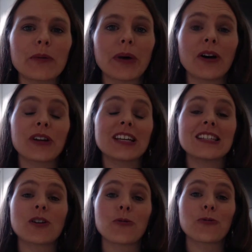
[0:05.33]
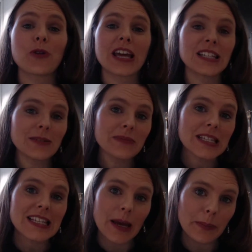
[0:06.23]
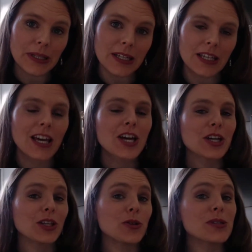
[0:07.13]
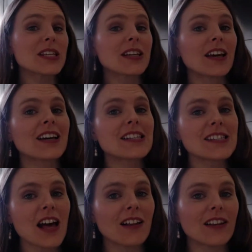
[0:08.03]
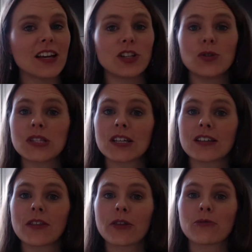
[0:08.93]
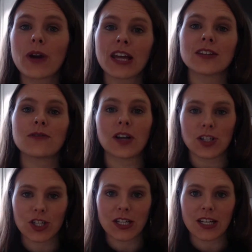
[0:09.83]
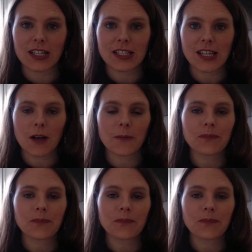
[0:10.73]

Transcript: about is random sampling using Excel and using the RAND function in Excel